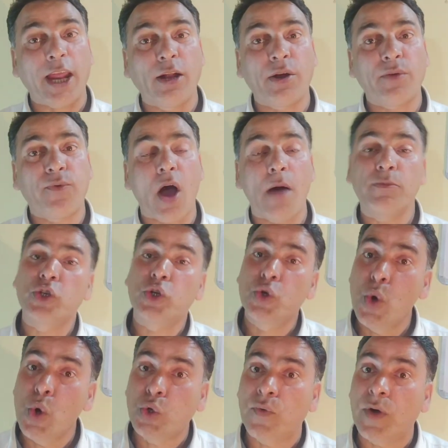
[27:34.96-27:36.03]
In the regular
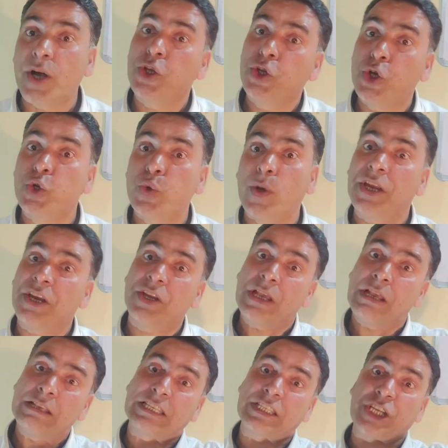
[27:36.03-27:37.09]
forms, root word
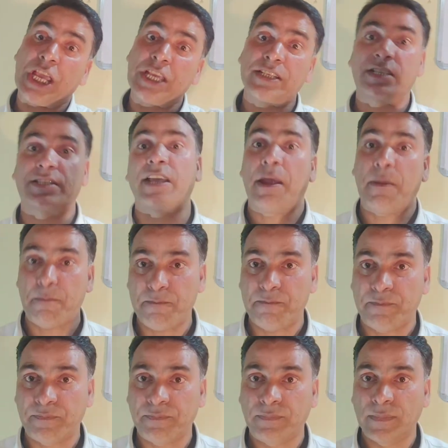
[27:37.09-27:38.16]
usually stays the
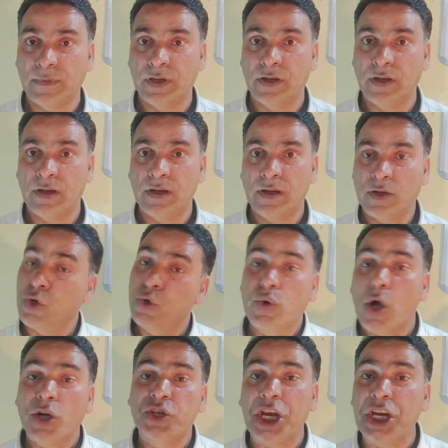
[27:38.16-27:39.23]
same.
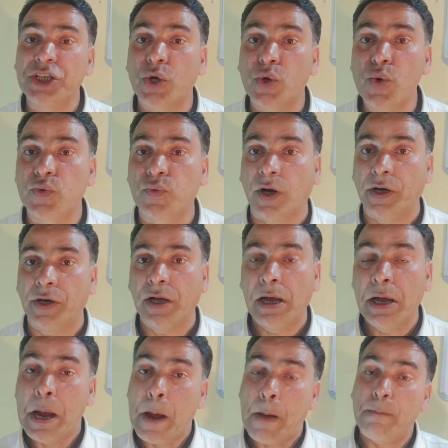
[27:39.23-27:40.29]
You do not change the root
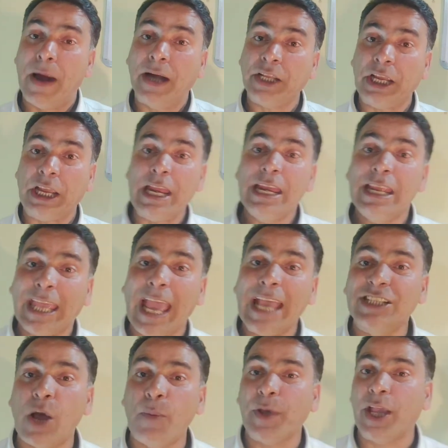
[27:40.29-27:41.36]
word. But
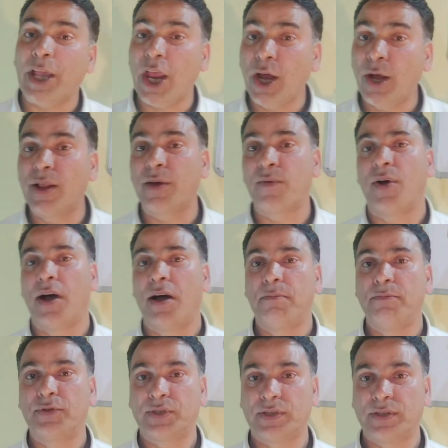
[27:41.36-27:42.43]
in case of
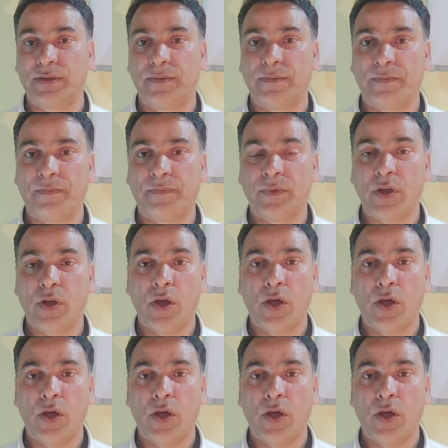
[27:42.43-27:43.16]
irregular verbs,